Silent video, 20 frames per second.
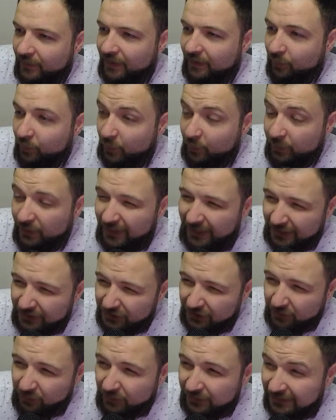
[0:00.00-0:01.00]
People
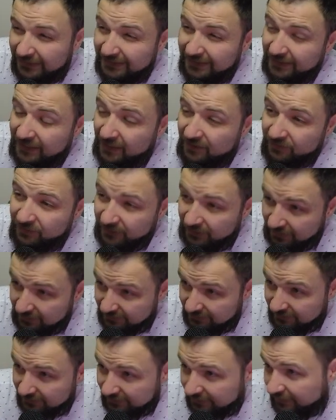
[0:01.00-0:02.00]
actually want to see
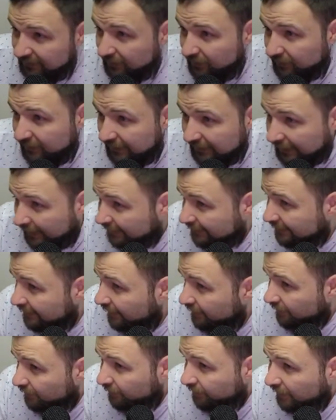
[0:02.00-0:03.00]
confidence. The next
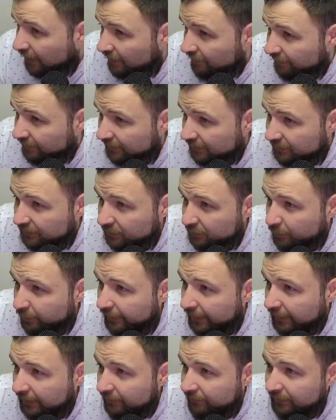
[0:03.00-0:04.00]
level of confidence is
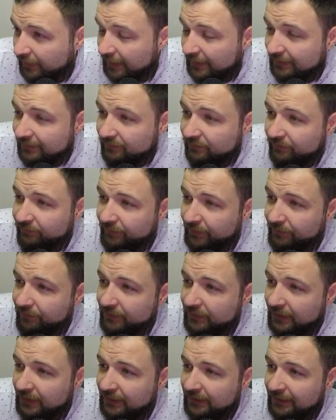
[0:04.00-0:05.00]
breaking that
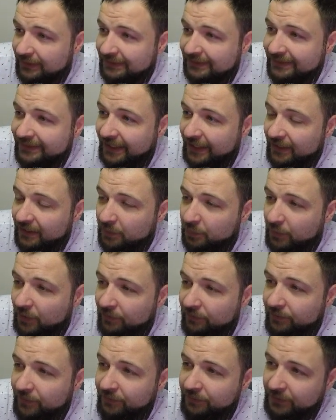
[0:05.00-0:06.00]
50 and then staying
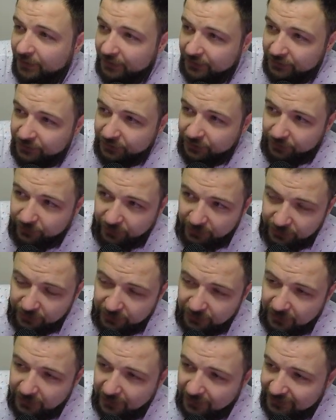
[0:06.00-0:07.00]
above 50,
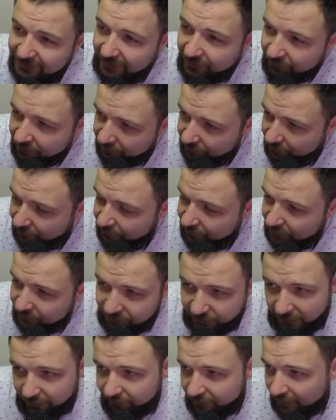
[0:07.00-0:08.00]
continuation into
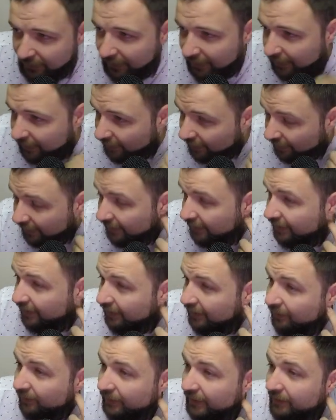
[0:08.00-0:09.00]
757,
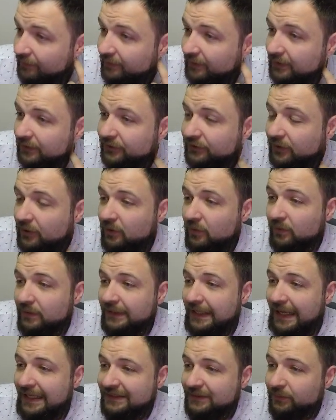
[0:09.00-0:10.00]
whatever. So
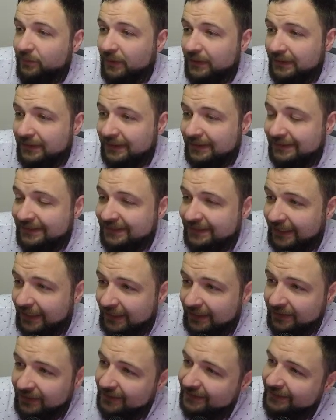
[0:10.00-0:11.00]
that's what the
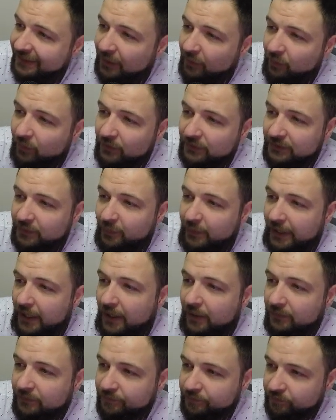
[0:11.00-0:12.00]
second attempt was
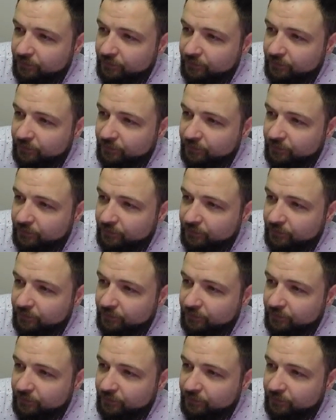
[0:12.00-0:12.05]
about.